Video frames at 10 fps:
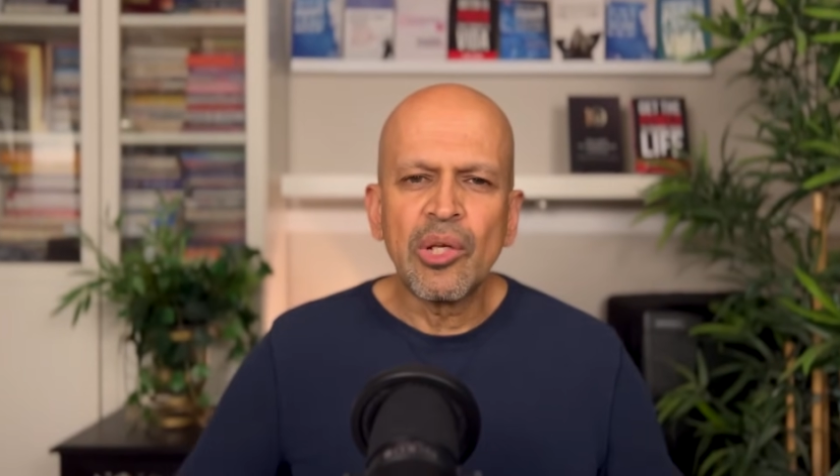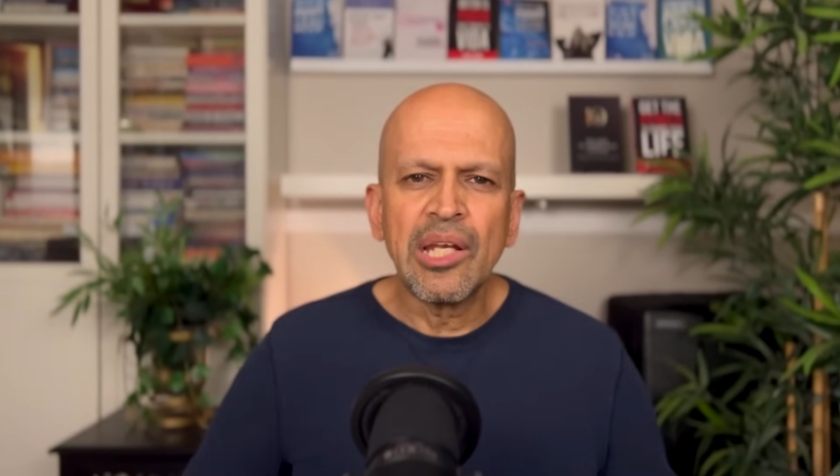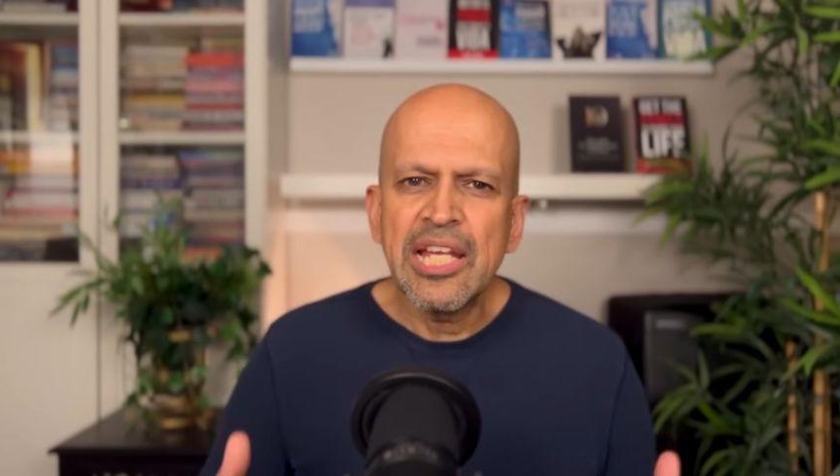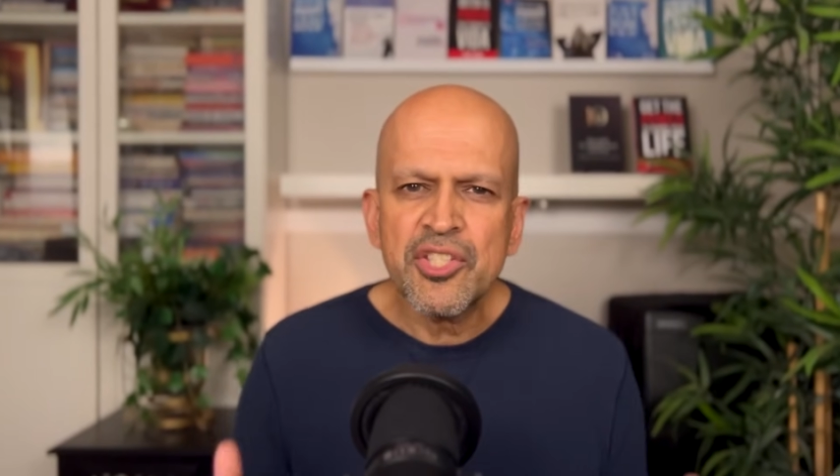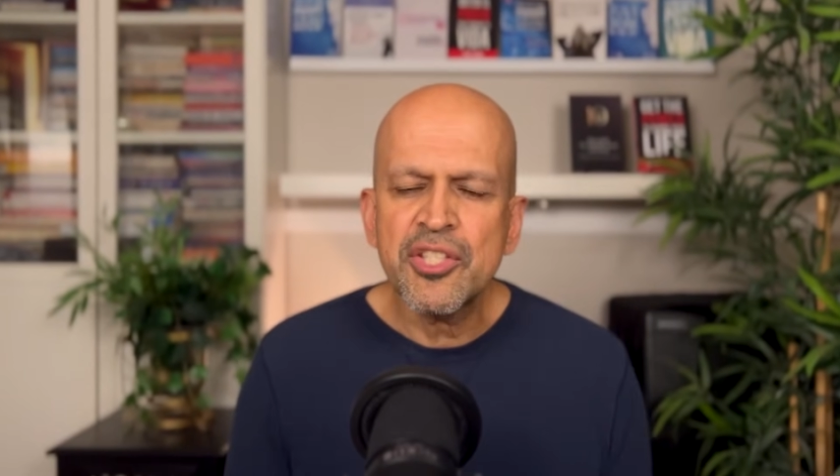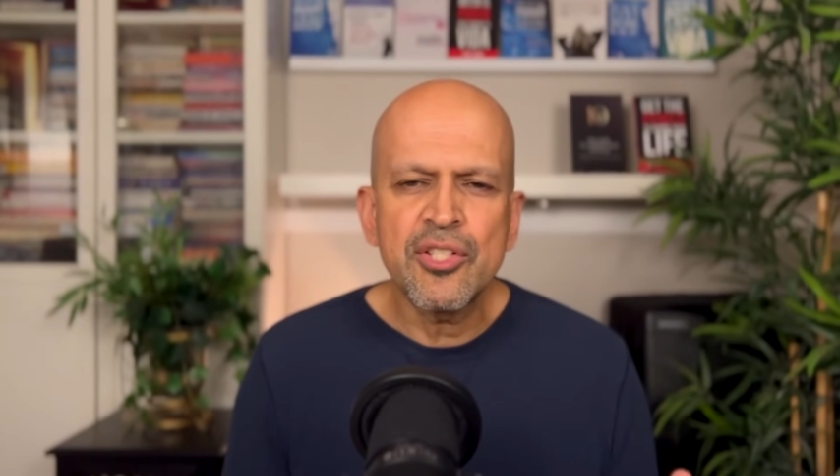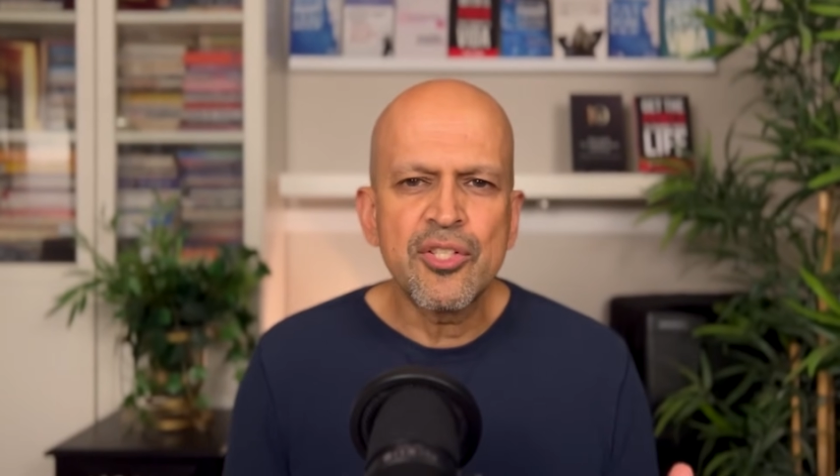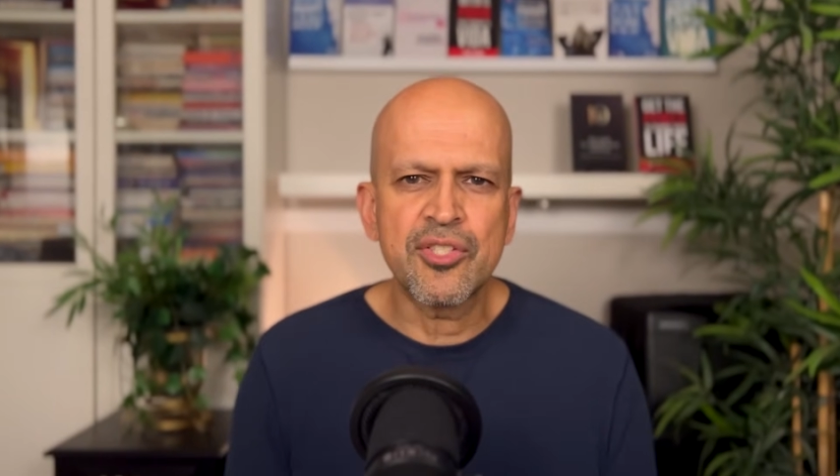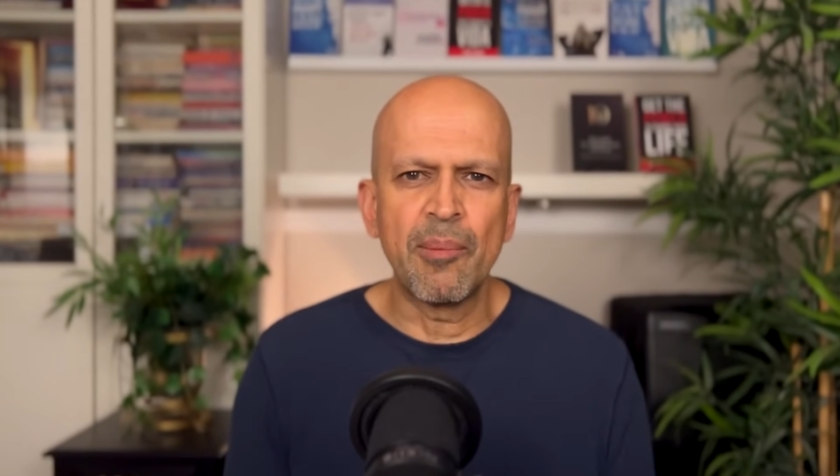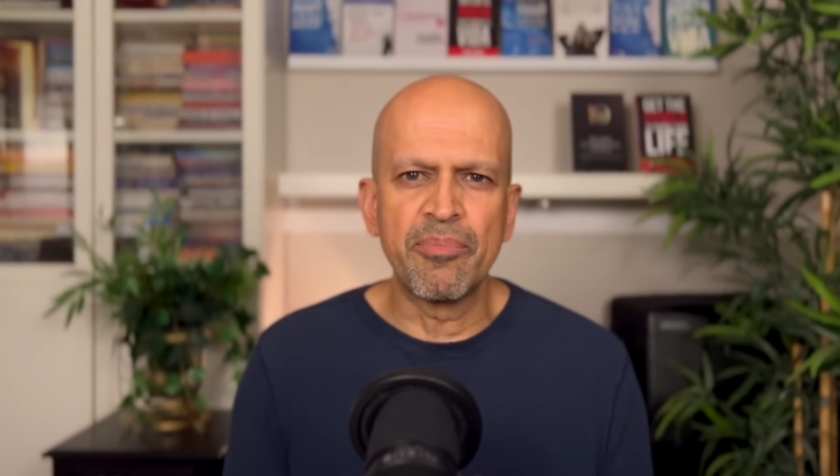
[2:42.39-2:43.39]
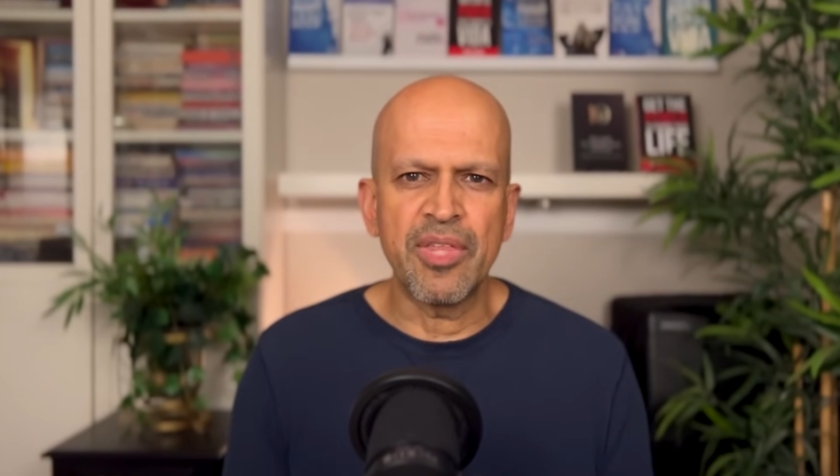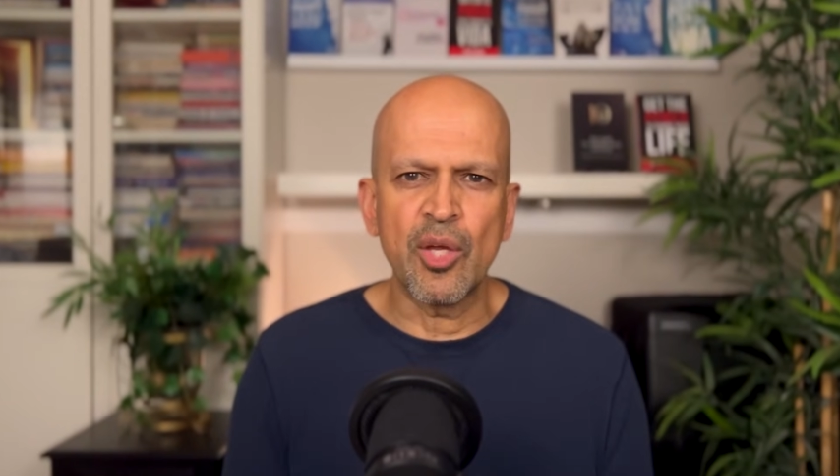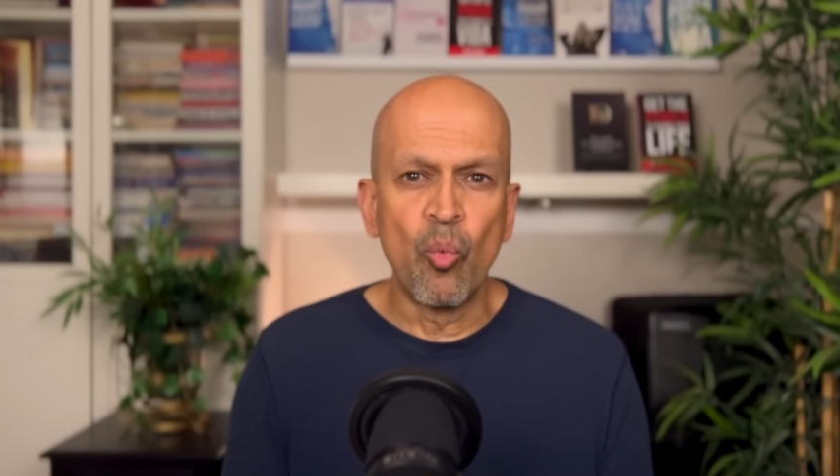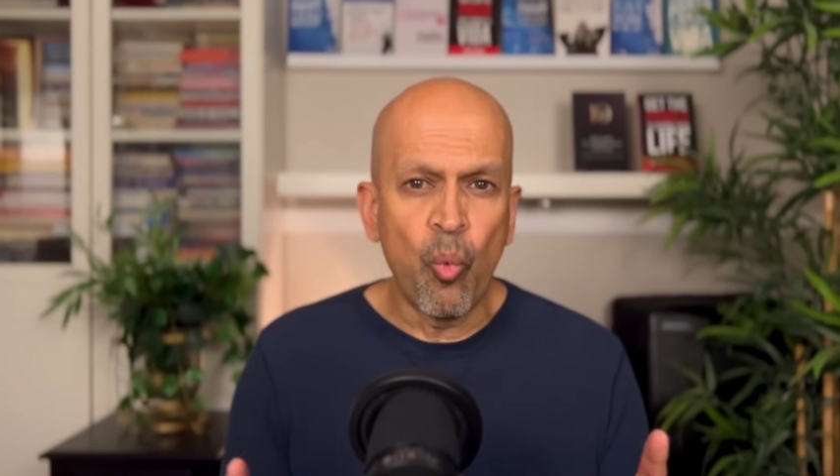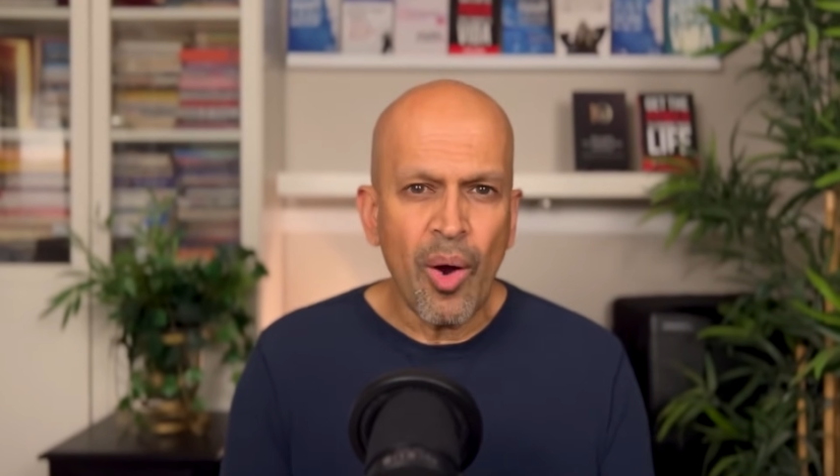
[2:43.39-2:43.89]
listen to
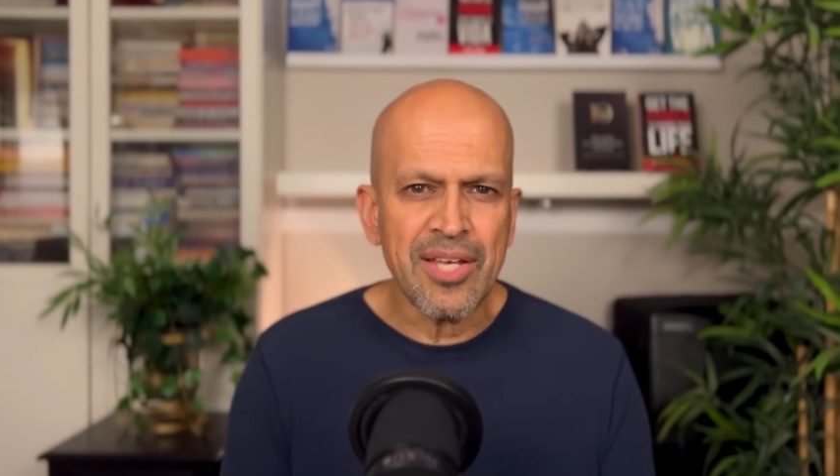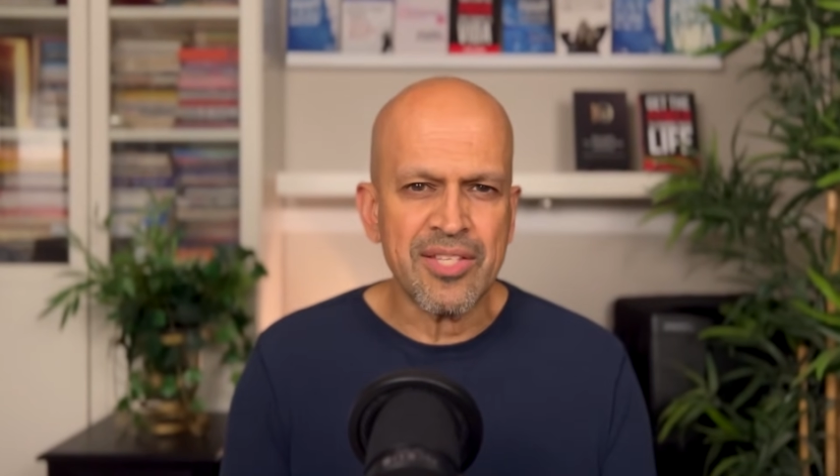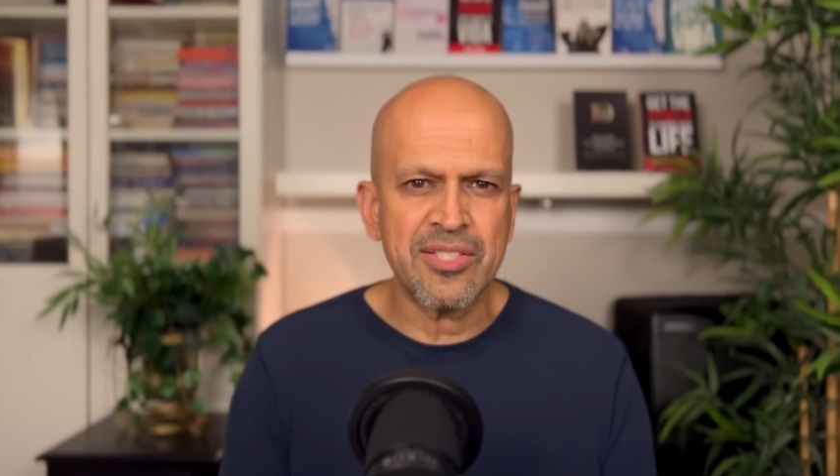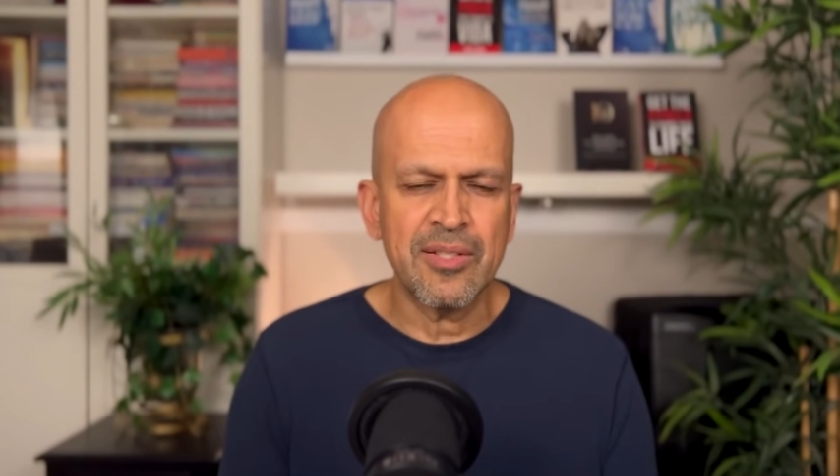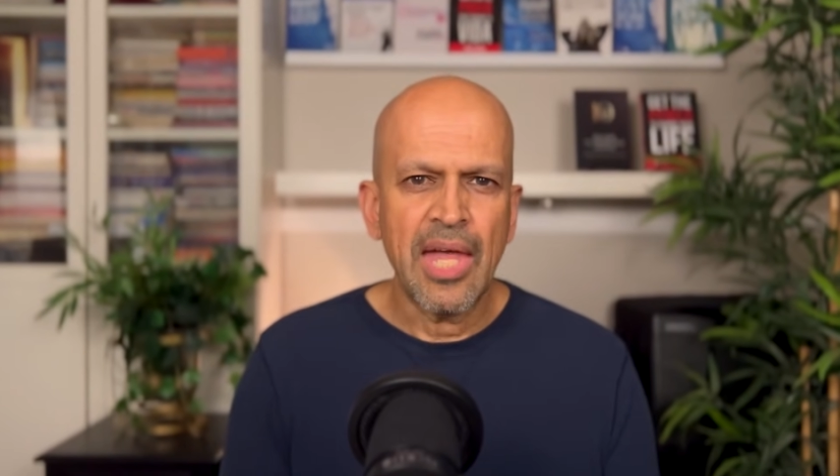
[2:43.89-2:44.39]
something once